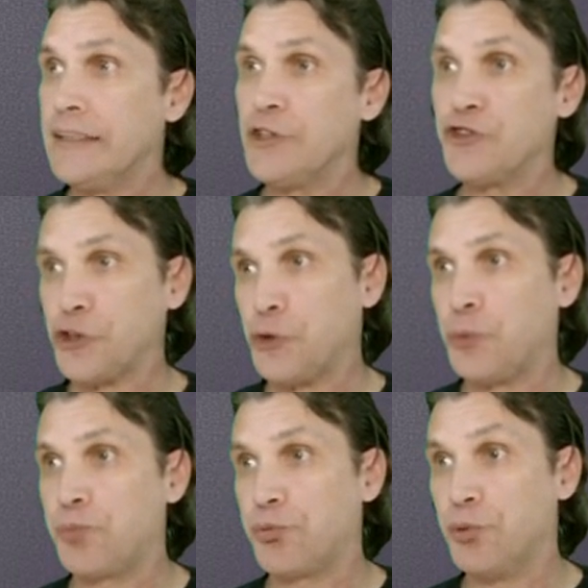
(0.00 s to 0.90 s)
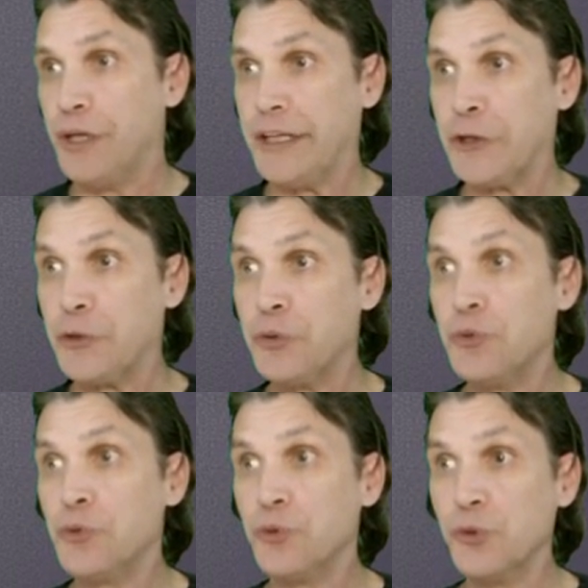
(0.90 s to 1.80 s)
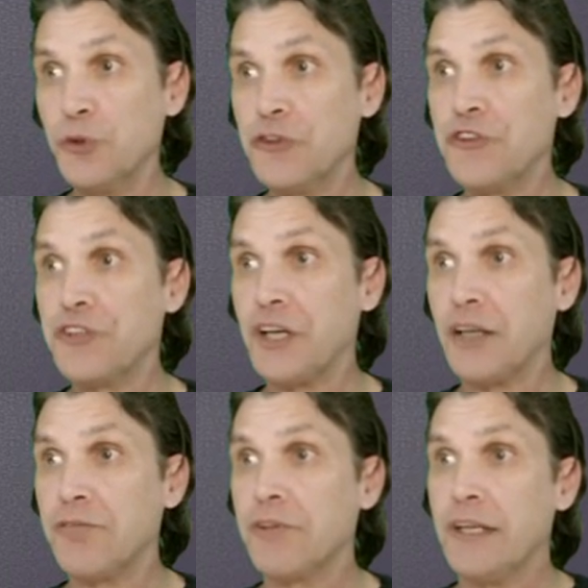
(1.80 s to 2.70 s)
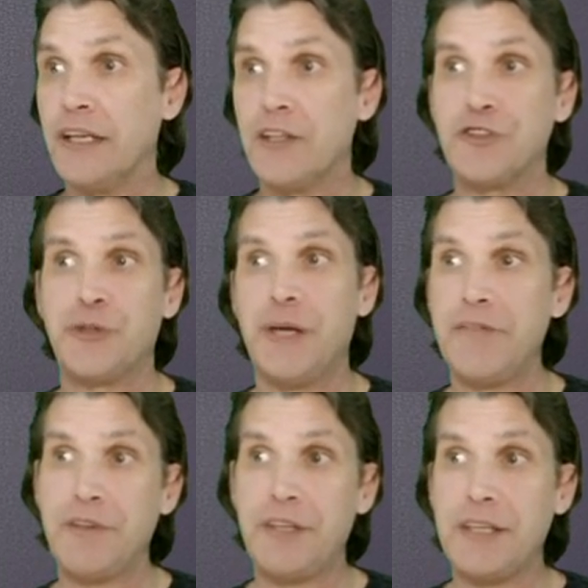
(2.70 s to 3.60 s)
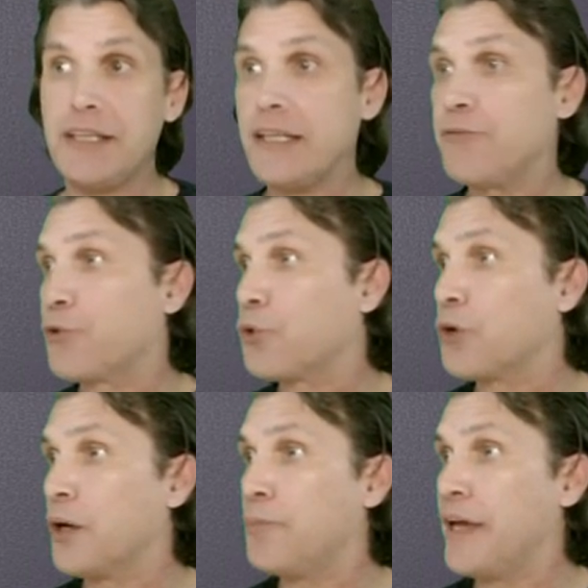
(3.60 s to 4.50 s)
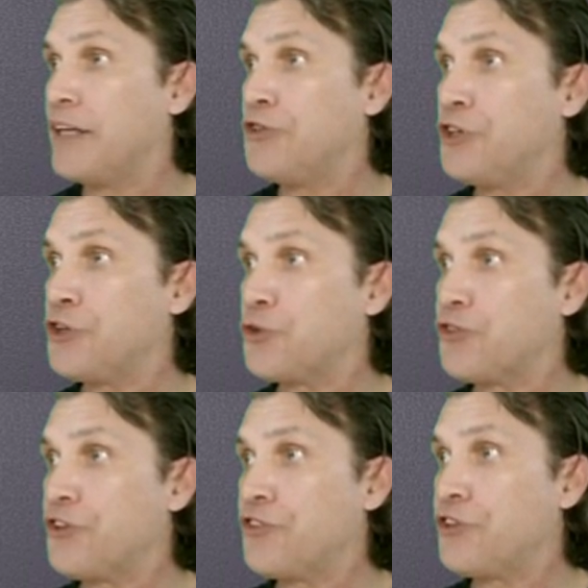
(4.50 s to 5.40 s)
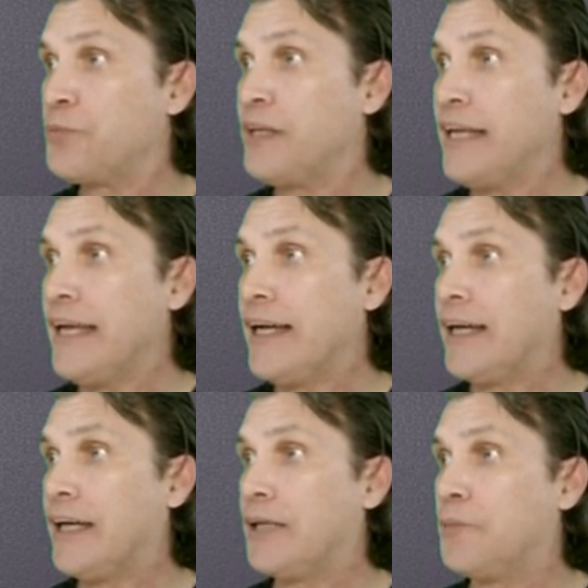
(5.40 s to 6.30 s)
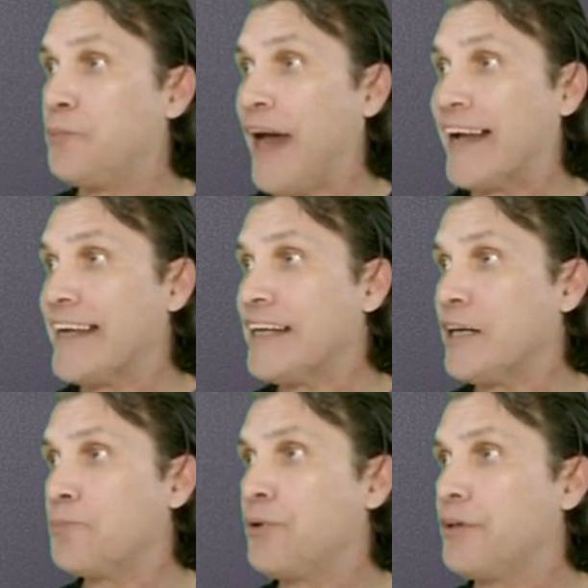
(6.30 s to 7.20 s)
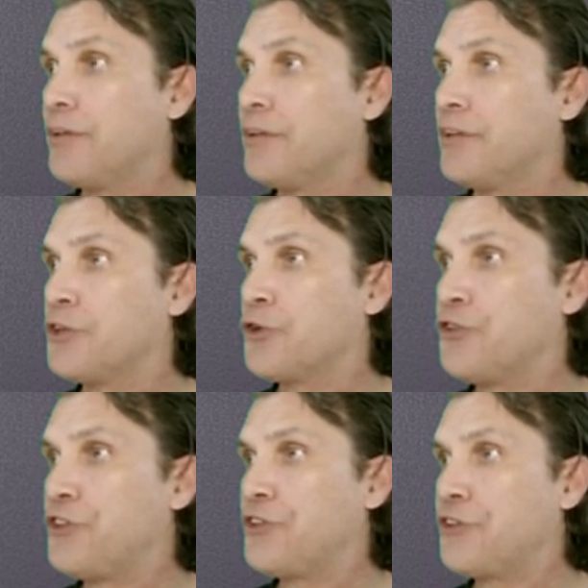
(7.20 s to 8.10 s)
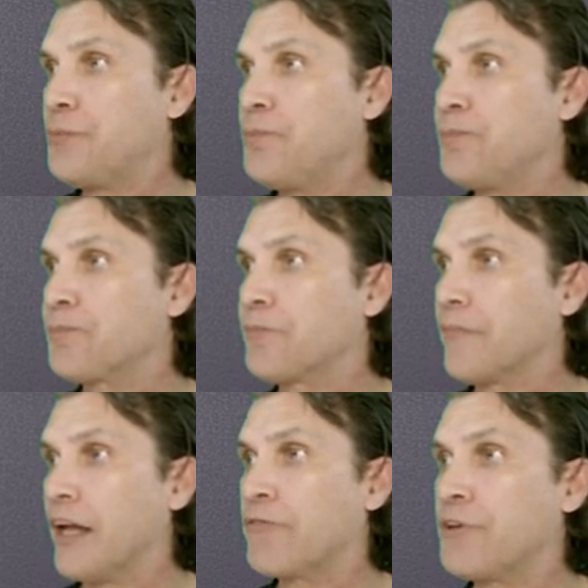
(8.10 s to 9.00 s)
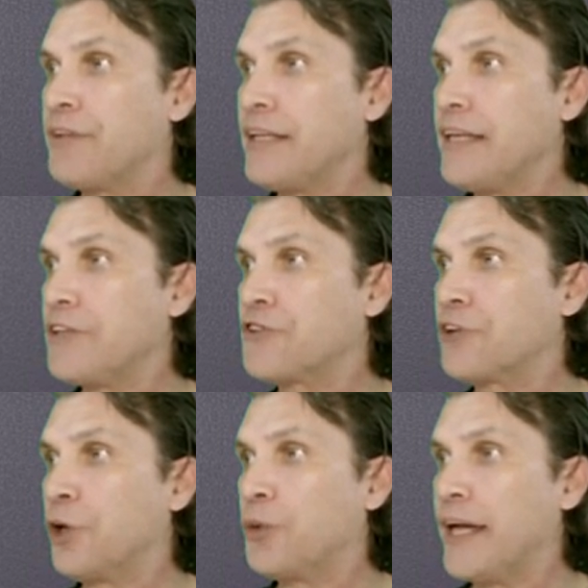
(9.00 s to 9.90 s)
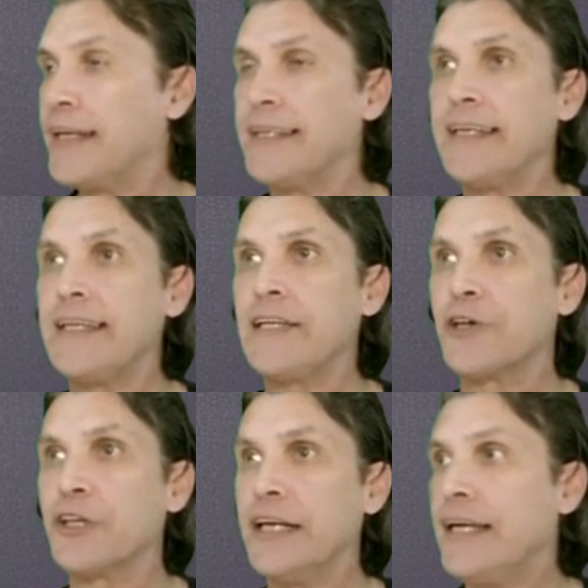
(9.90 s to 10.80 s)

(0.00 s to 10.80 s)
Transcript: So pretty cool stuff. So everything you need for managing your system, backing up your system, everything is located here.